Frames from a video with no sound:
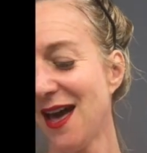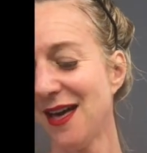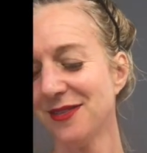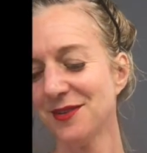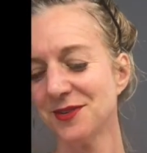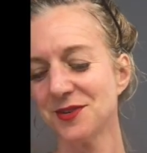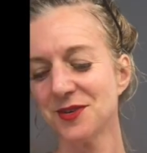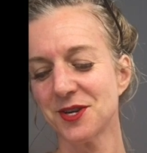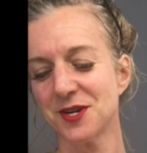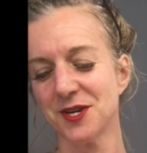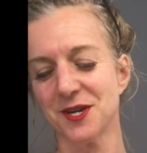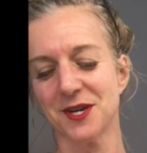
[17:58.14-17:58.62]

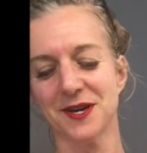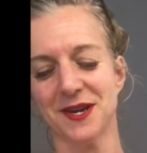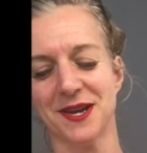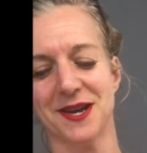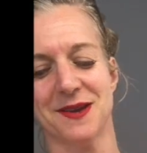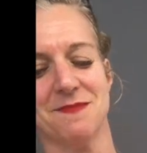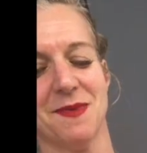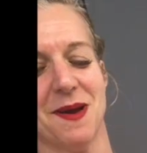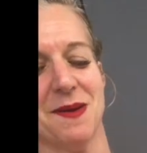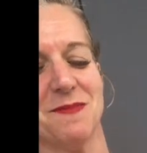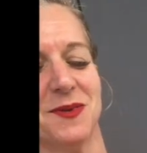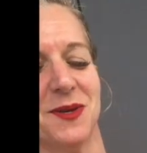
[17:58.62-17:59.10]
other
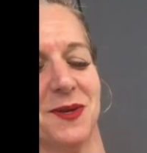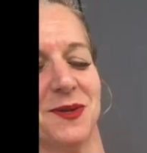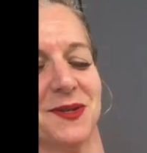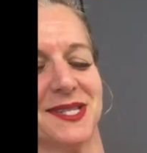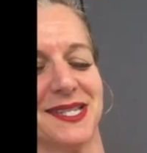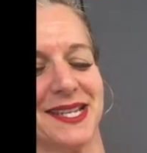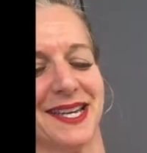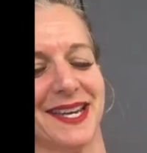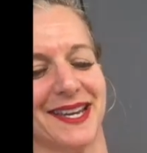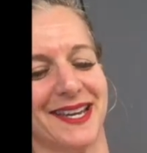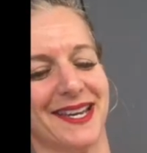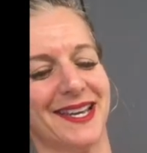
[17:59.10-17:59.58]
cream I'm
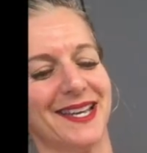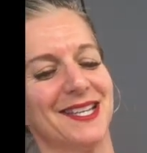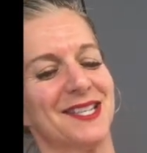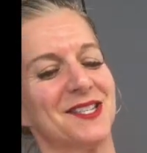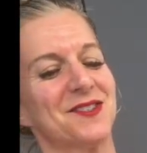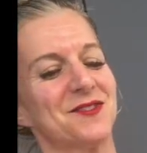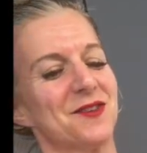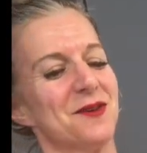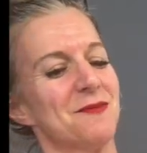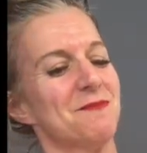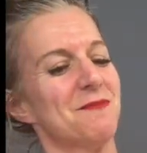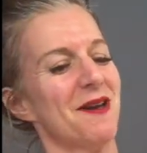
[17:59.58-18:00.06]
using is
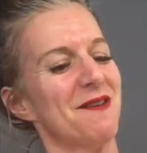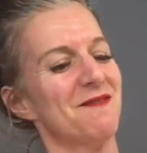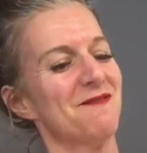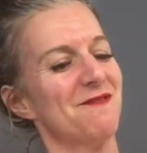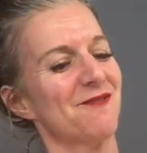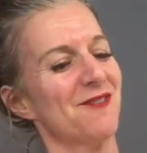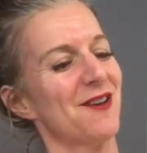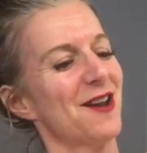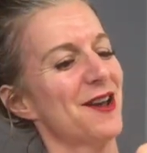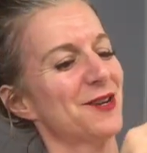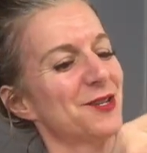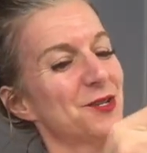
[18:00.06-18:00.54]
from my
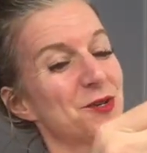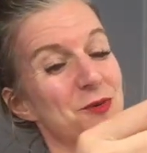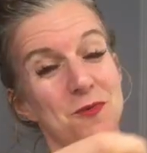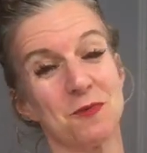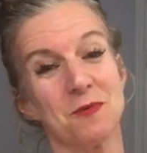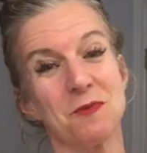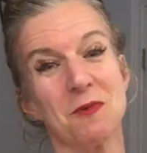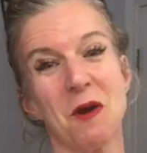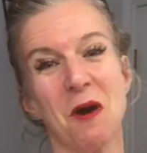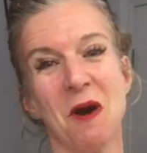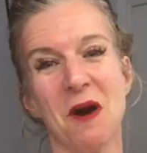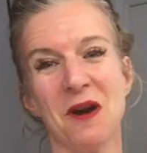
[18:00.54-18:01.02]
friend
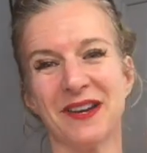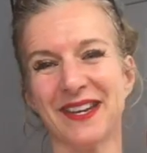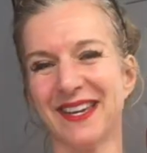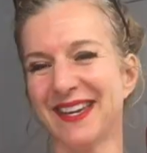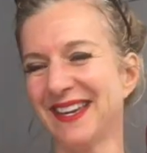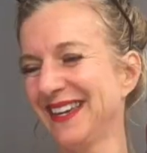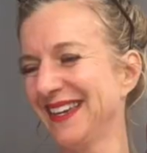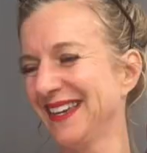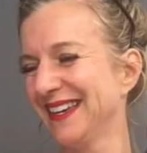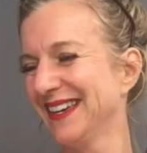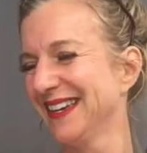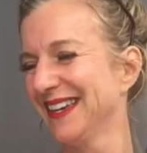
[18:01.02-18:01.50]

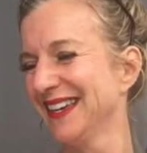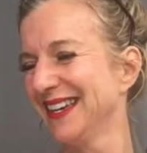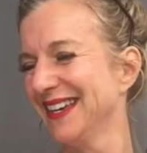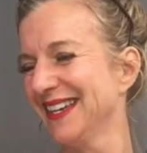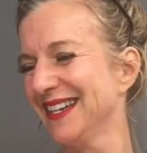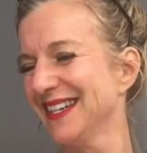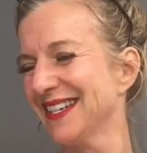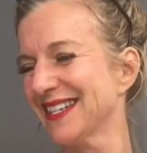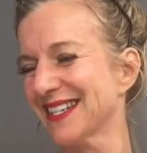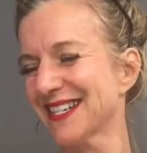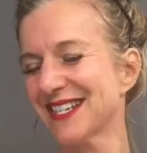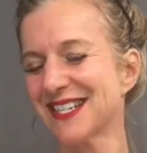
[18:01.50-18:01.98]
Ronnie.
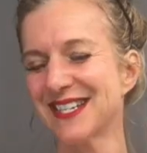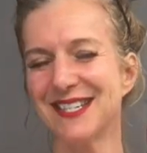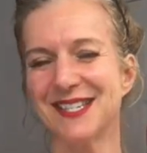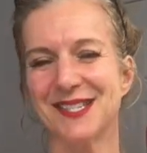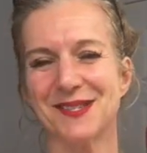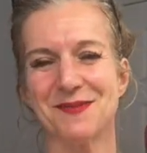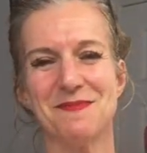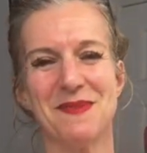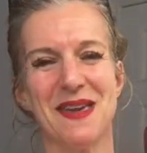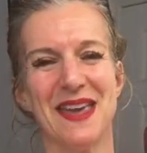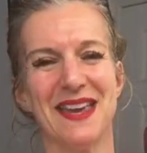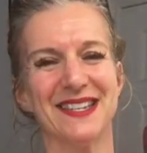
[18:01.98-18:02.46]
She's
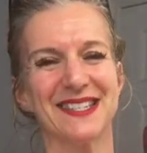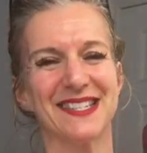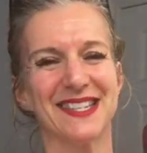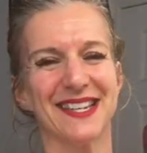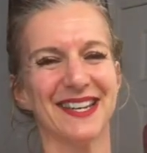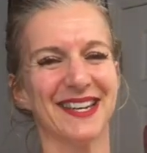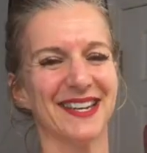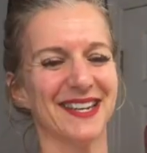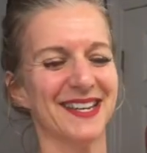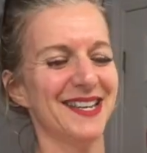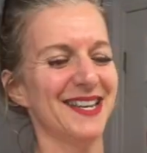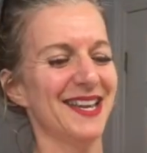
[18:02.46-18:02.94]

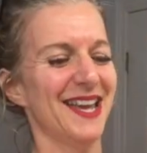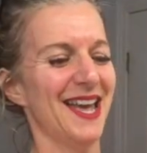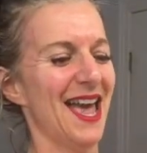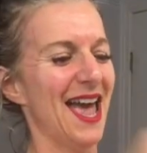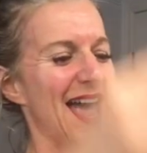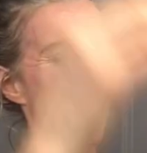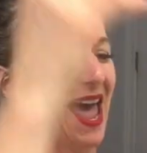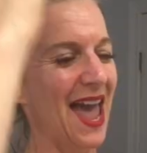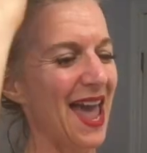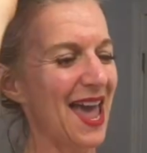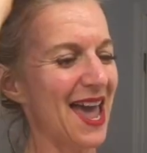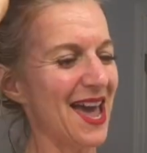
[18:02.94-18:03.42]
amazing.
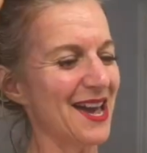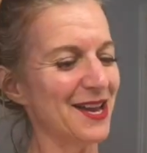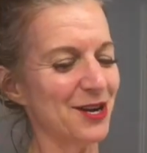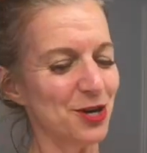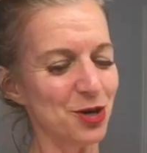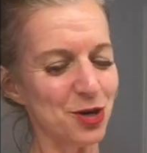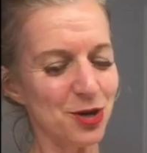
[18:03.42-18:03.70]
And